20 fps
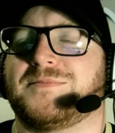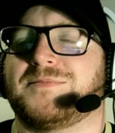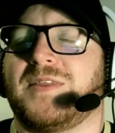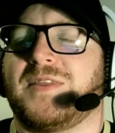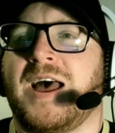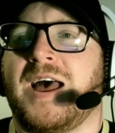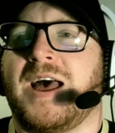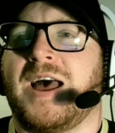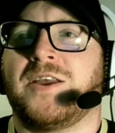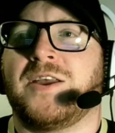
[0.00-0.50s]
there's
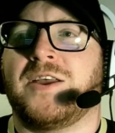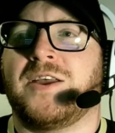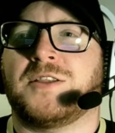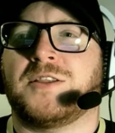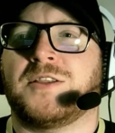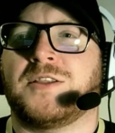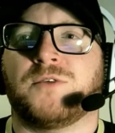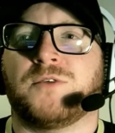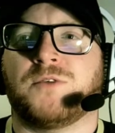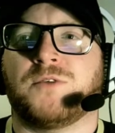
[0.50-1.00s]
a rule
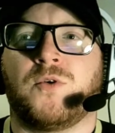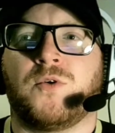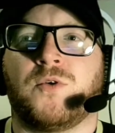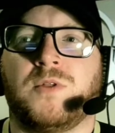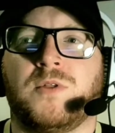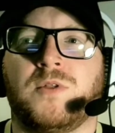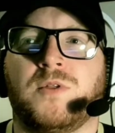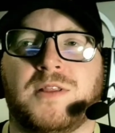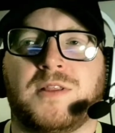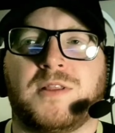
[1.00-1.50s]
in the
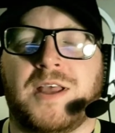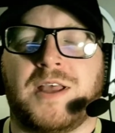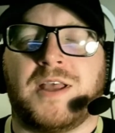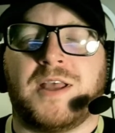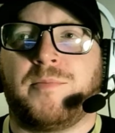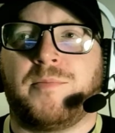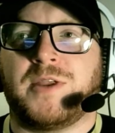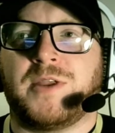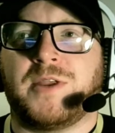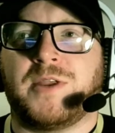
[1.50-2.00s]
predictions
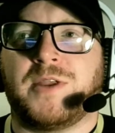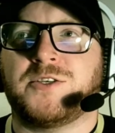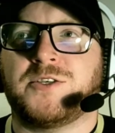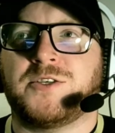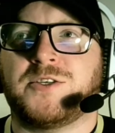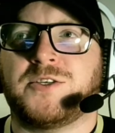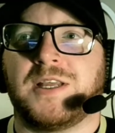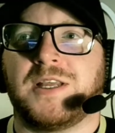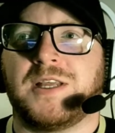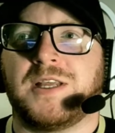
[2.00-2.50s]
league that we
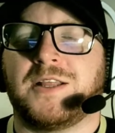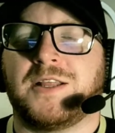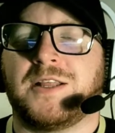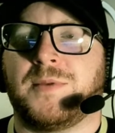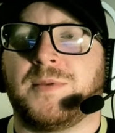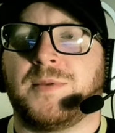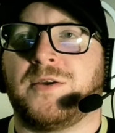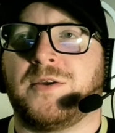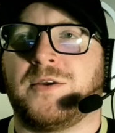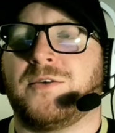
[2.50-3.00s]
do, Chris, that
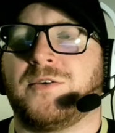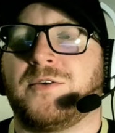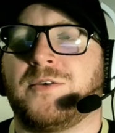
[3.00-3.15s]
if it's your